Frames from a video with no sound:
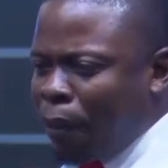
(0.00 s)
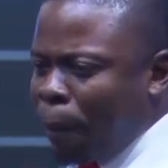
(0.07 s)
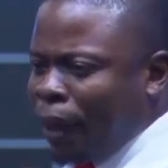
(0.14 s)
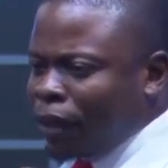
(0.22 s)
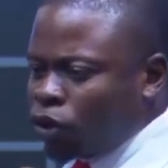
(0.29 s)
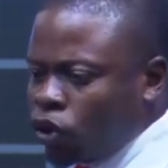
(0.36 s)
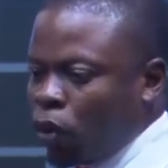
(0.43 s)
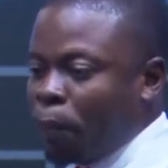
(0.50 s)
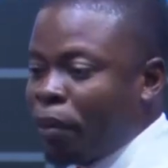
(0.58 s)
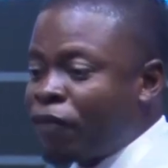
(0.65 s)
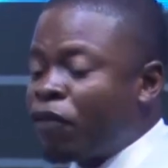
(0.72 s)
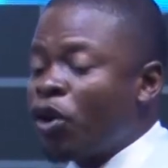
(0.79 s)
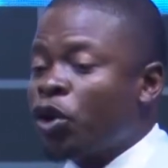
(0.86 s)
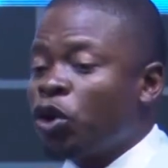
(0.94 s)
I'm about to do.
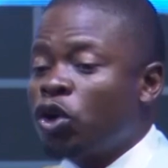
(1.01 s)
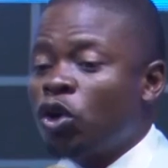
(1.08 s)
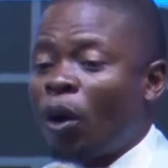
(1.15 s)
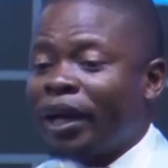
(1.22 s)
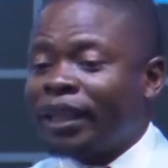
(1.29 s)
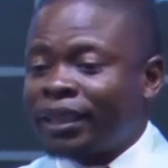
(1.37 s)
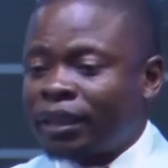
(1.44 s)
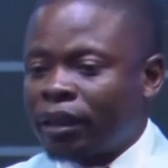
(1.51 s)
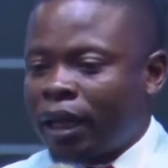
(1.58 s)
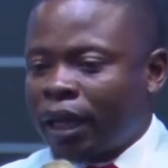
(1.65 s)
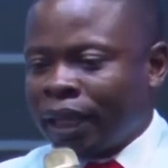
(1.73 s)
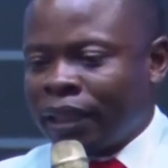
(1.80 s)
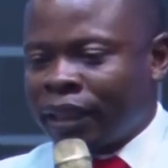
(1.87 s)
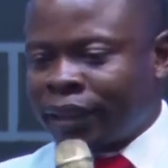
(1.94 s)
Before you know it,
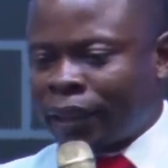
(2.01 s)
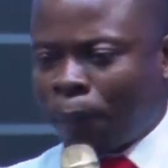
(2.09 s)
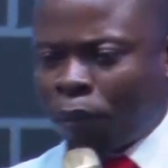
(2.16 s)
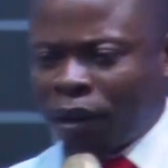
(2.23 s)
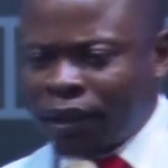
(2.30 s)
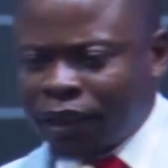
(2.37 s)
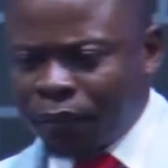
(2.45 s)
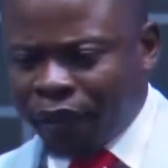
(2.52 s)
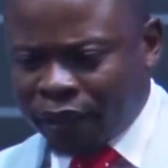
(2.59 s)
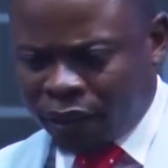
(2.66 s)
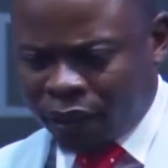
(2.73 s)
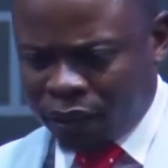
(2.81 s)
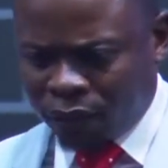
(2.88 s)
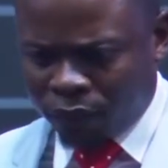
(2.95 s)

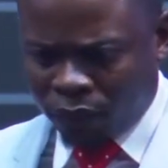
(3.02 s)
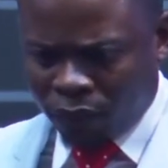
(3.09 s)
disappointment.